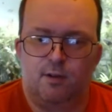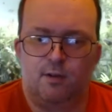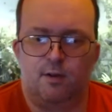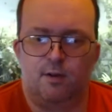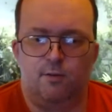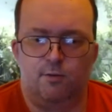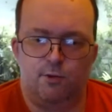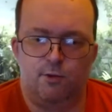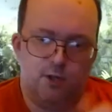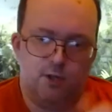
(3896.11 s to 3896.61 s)

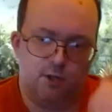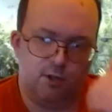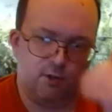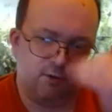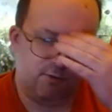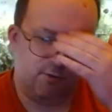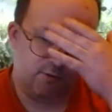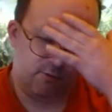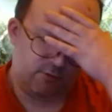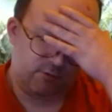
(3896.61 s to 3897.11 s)
Oh Jesus
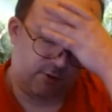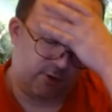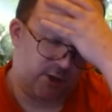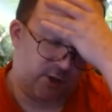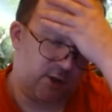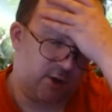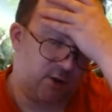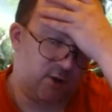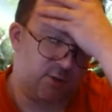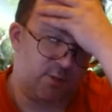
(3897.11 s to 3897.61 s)
Christ,
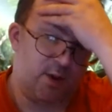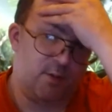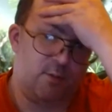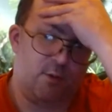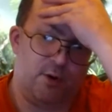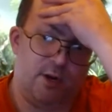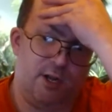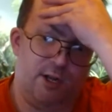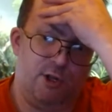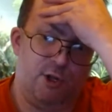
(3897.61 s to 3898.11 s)
those
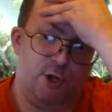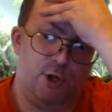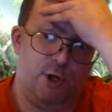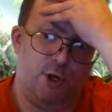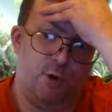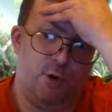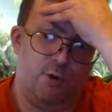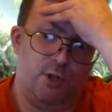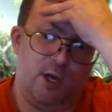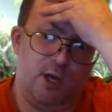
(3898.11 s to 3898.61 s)
people need
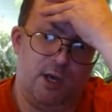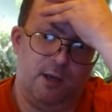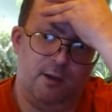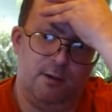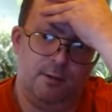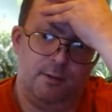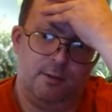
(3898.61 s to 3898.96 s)
shooting.